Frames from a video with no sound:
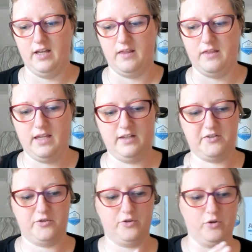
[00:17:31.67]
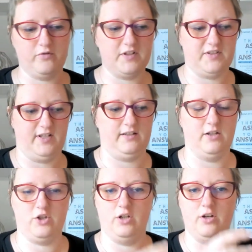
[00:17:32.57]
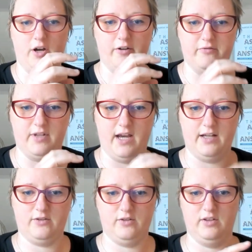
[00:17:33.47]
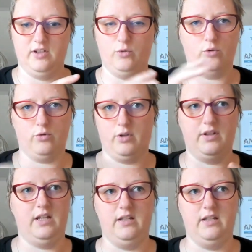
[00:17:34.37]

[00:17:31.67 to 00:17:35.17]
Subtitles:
the service technician of that or